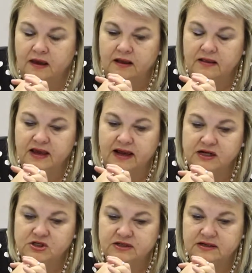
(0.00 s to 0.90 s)
The
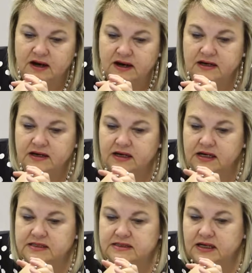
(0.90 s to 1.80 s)
Annexion 9
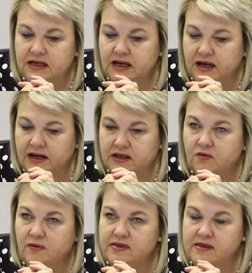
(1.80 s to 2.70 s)
is indicating
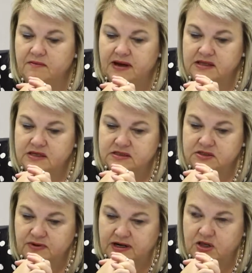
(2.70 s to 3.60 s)
whether the matter is
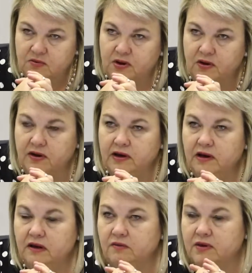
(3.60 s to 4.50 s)
ready to be
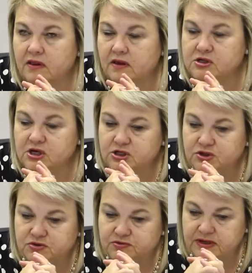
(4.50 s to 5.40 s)
heard, whether the judge
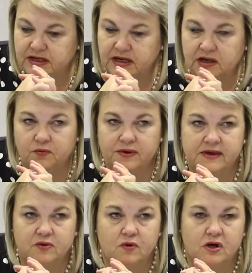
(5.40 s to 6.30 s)
should read it, whether
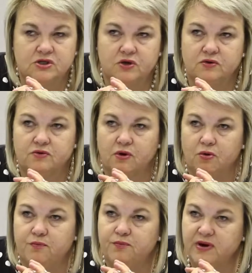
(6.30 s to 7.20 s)
it was on the
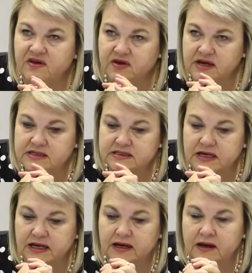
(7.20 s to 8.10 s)
roll
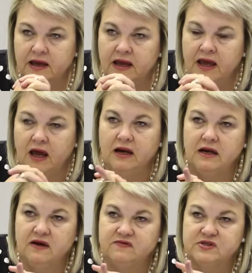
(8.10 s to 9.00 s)
previously, and
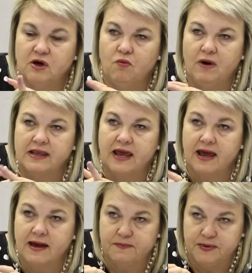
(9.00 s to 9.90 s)
if so, what
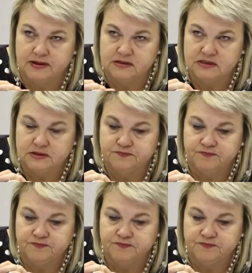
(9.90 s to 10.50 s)
happened.